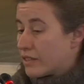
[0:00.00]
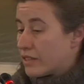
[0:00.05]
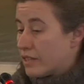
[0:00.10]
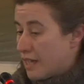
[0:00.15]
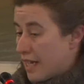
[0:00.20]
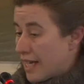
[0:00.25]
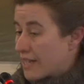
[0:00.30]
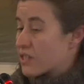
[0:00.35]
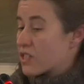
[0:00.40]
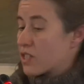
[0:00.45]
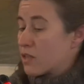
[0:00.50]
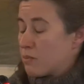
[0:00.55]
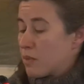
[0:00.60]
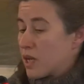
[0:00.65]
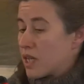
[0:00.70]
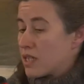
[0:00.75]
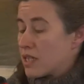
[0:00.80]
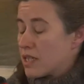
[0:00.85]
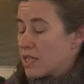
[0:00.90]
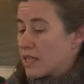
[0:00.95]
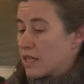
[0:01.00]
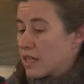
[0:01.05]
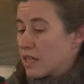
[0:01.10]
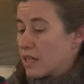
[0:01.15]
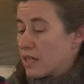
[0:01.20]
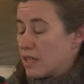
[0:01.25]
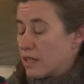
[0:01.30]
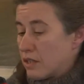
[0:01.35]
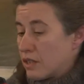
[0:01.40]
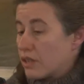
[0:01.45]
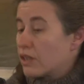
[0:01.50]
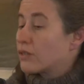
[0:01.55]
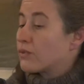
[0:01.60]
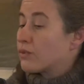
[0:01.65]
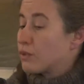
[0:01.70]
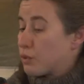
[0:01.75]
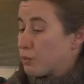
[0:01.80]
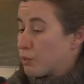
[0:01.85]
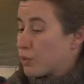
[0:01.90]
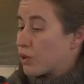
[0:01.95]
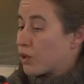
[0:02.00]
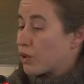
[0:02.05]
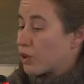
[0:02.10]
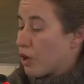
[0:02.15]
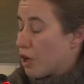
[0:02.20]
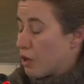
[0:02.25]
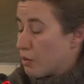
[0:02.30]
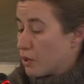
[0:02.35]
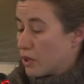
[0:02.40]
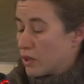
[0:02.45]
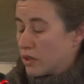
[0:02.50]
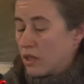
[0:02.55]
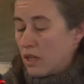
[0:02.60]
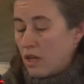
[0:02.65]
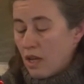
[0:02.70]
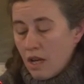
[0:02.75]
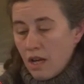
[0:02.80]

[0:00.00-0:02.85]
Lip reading: less demanding and therefore more common